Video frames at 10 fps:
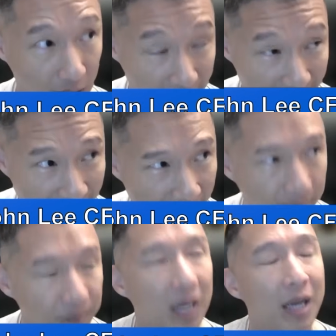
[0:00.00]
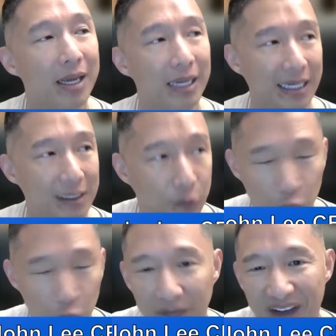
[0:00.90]
The king is
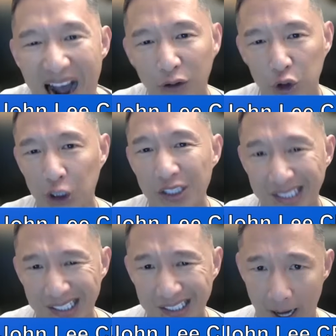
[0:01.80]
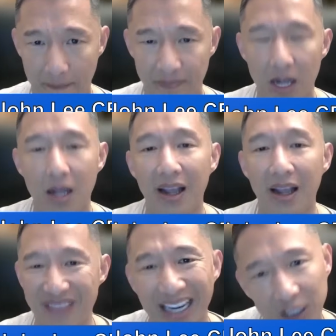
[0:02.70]
through the voucher system, and
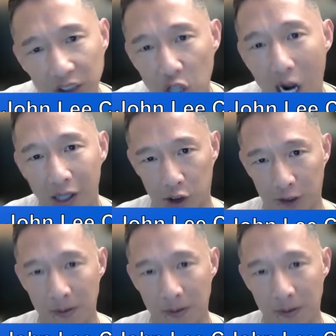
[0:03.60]
that is the dollar.